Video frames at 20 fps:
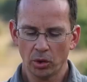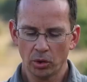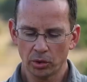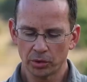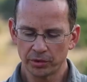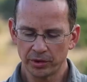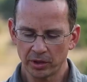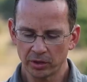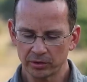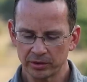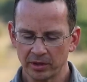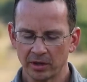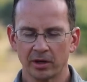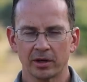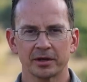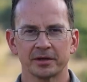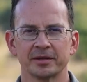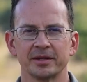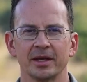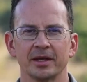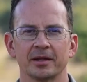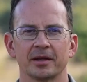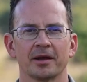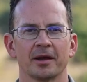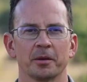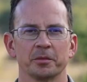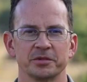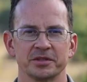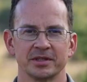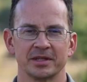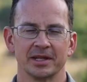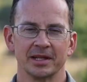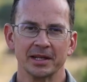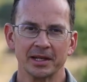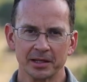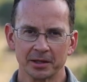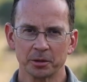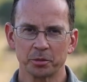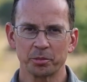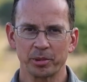Although the R10 comes in a
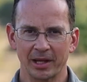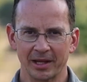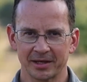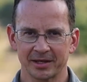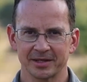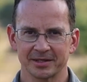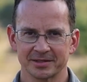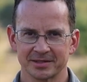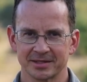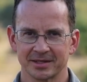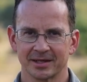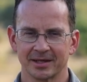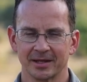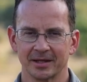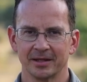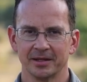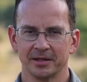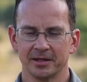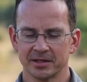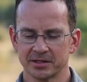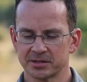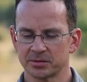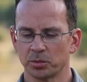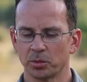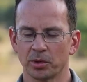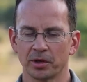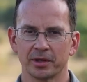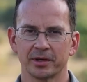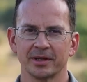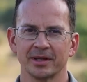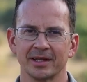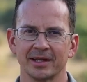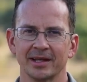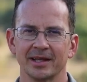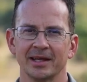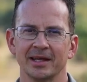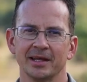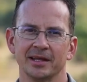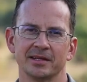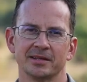little package, this one
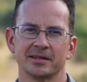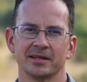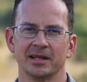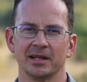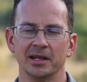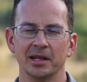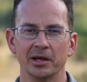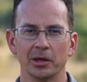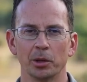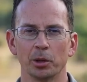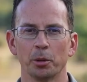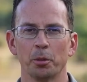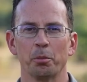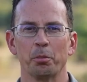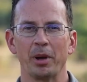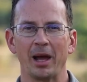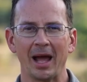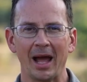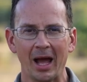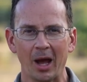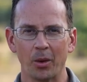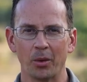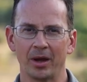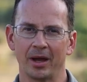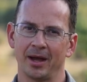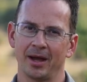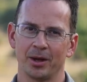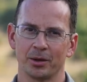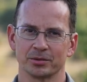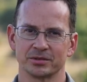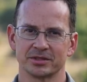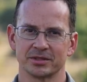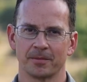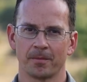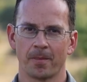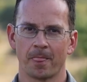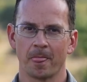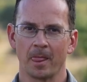is a little powerhouse